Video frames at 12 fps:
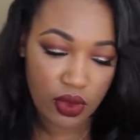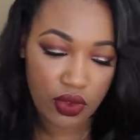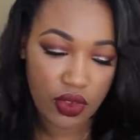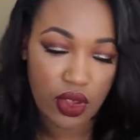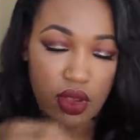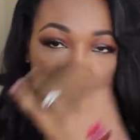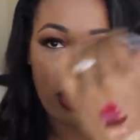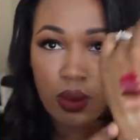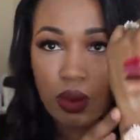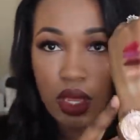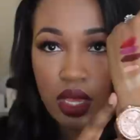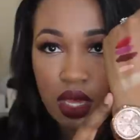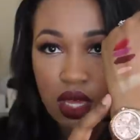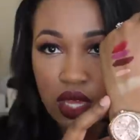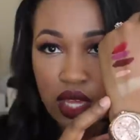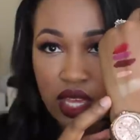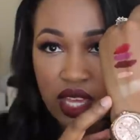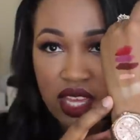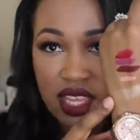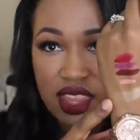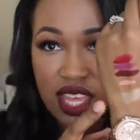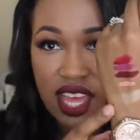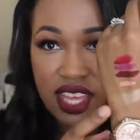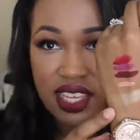So
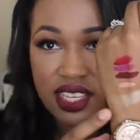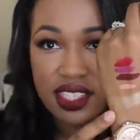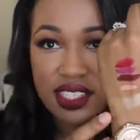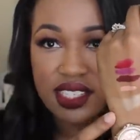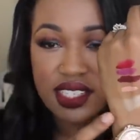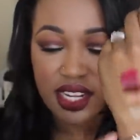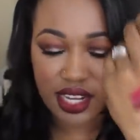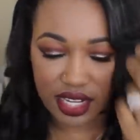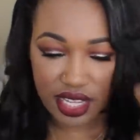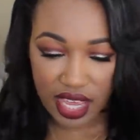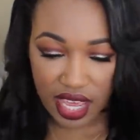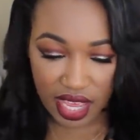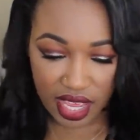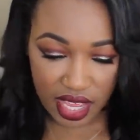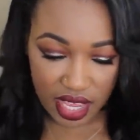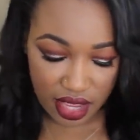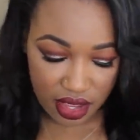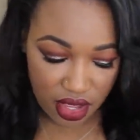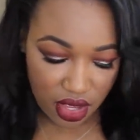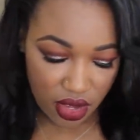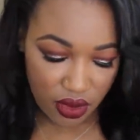that is 10K